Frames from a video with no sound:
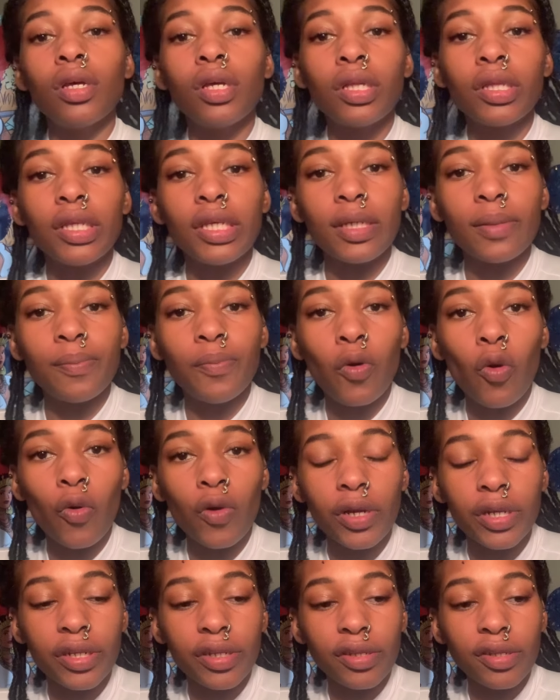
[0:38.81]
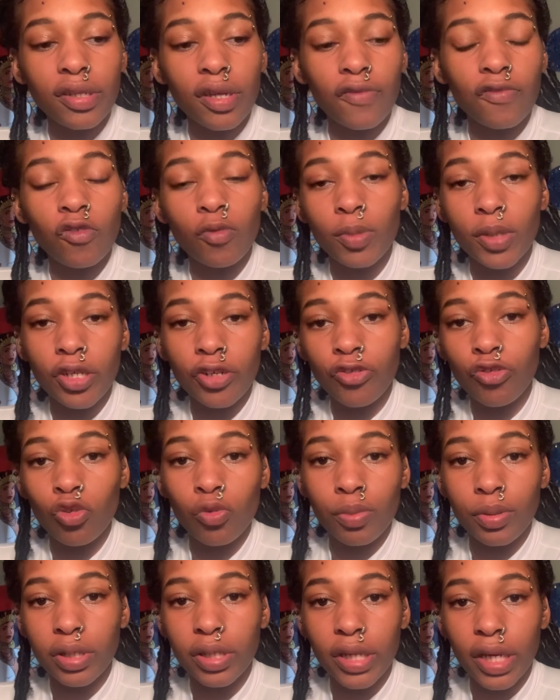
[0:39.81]
The importance of spiritual
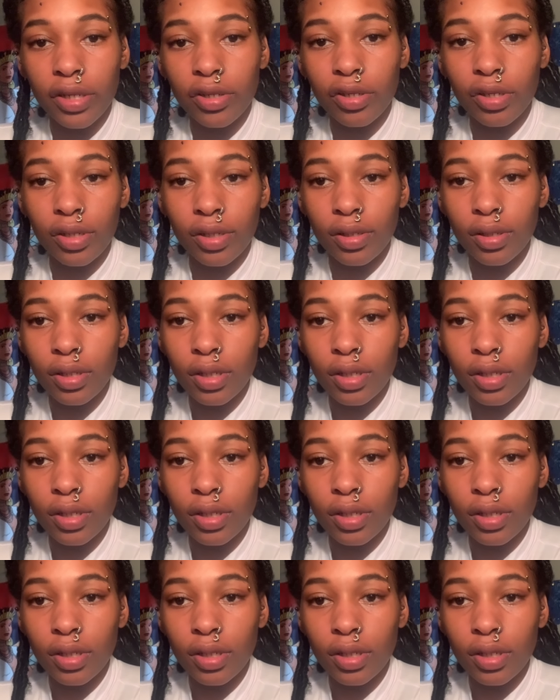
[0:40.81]
protection.